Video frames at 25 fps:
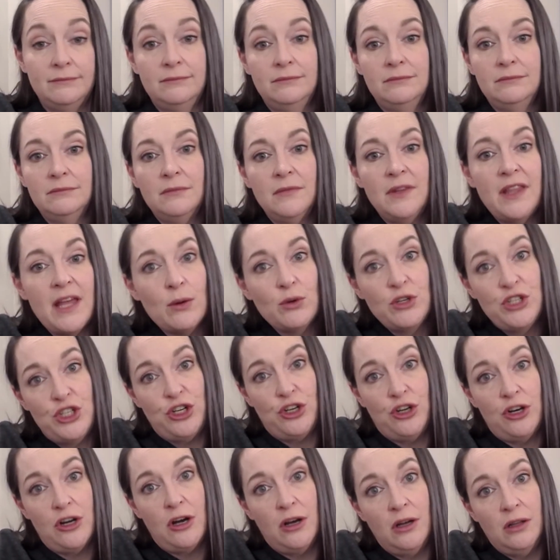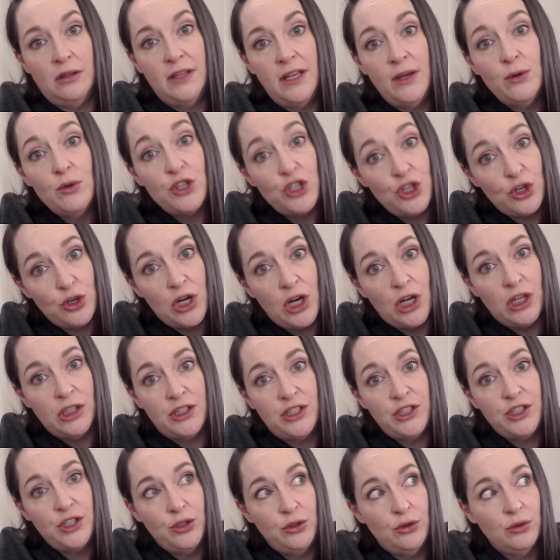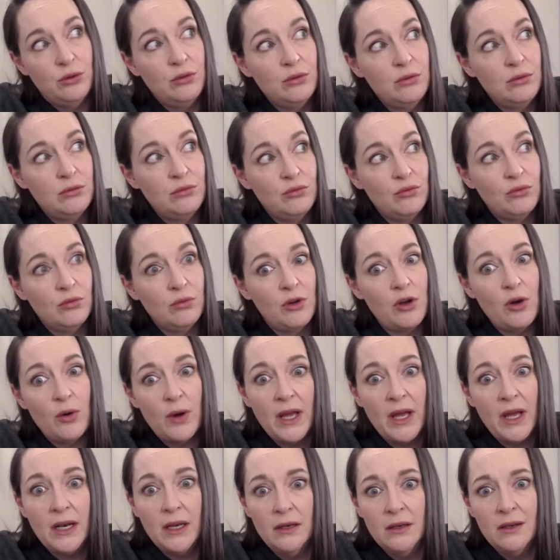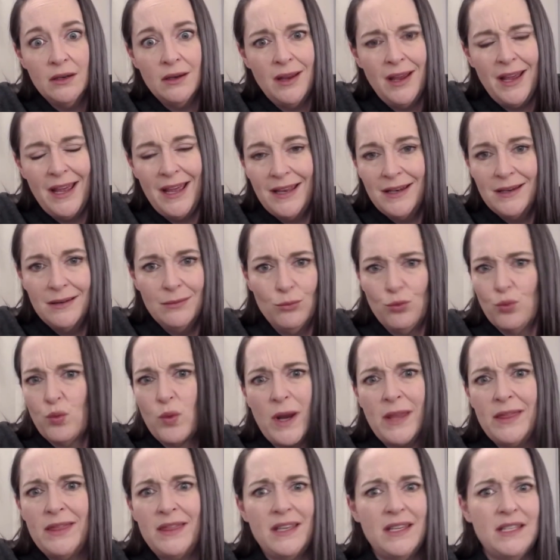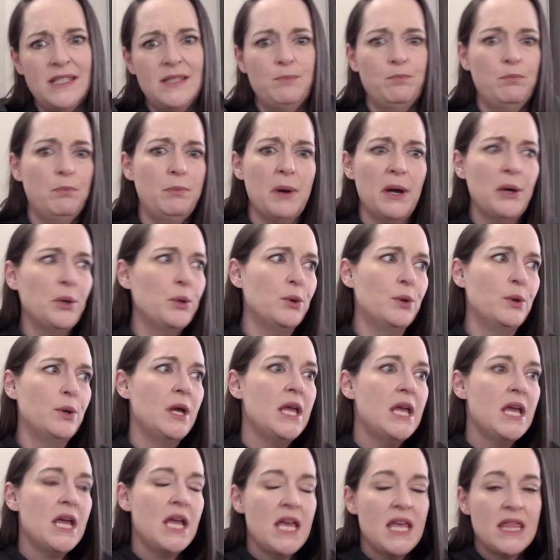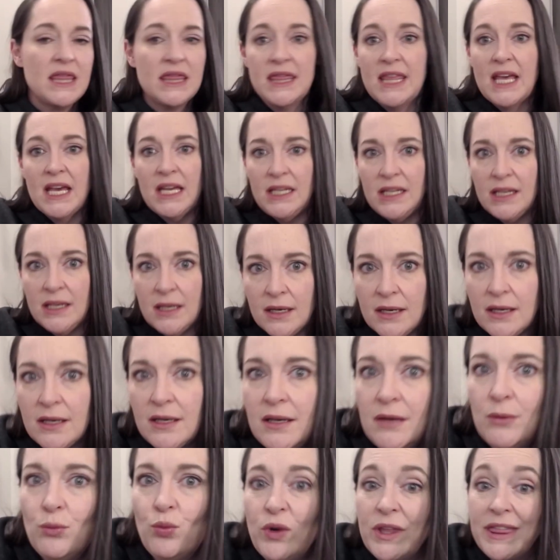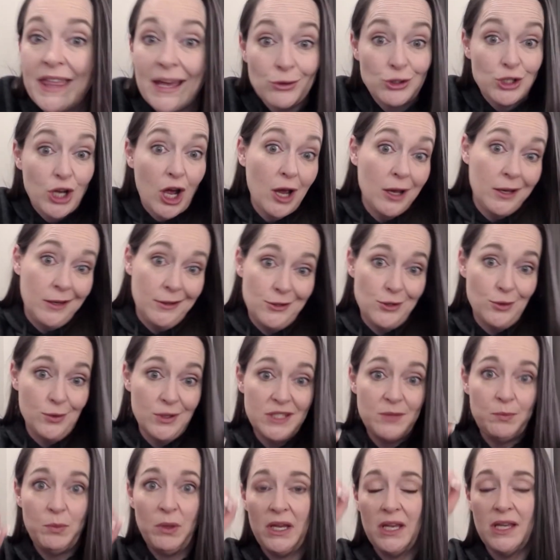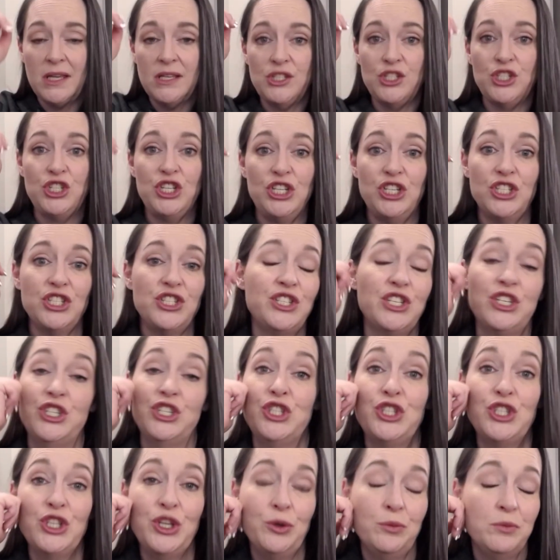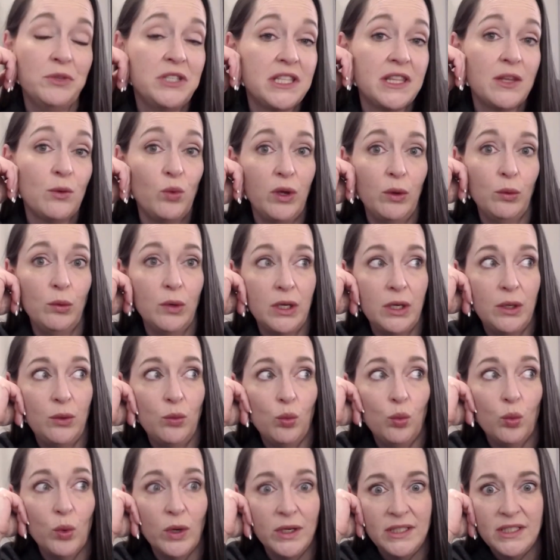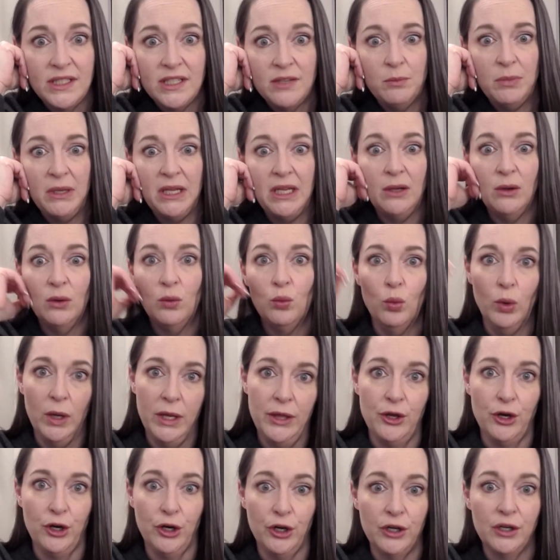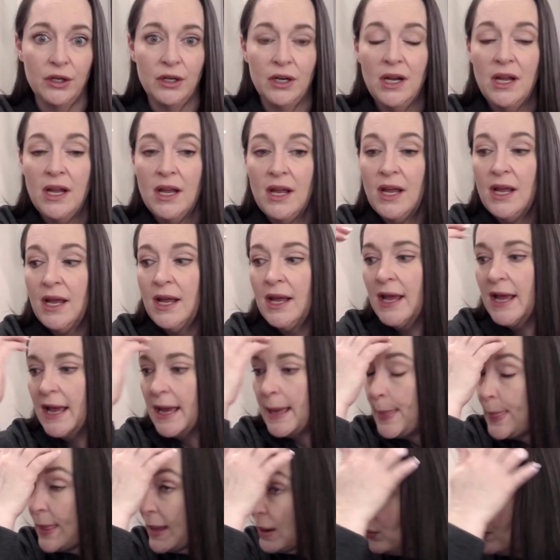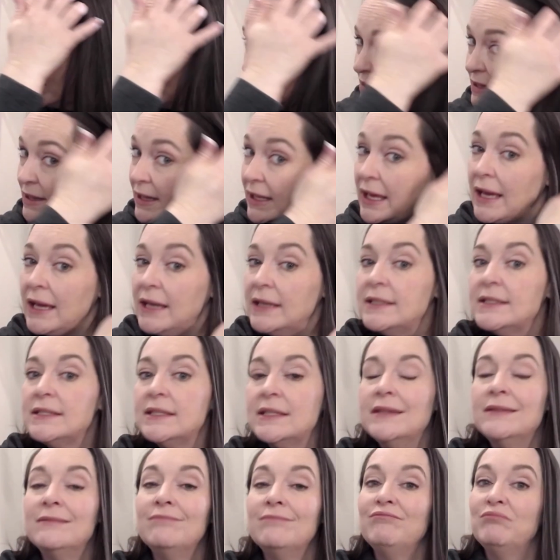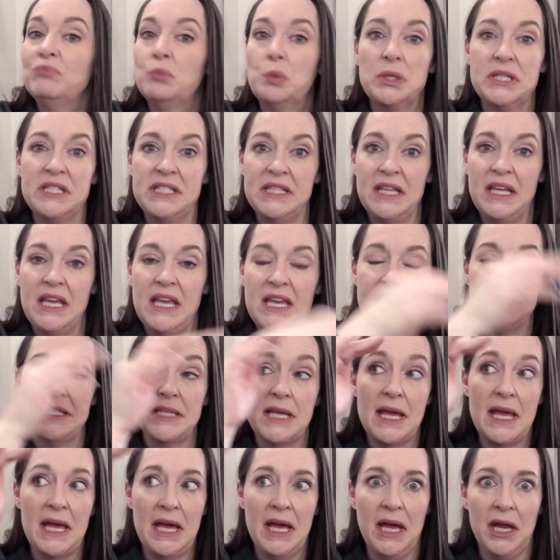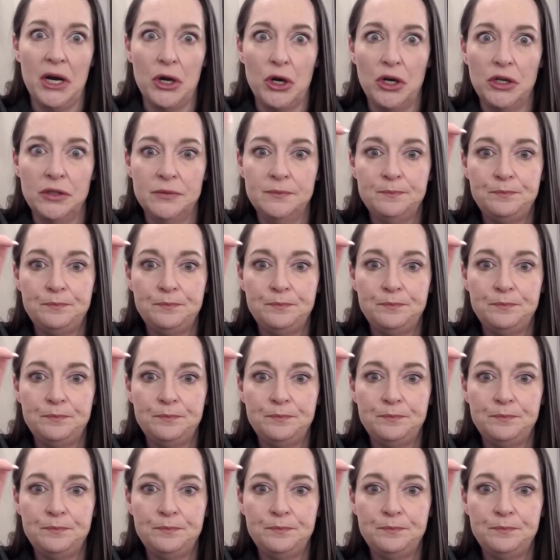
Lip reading: That was your call. It was your call to go ahead and rent this boat that without talking to us, because she just assumed that we would want to be with her. And that wasn't the case. Wasn't the case at all.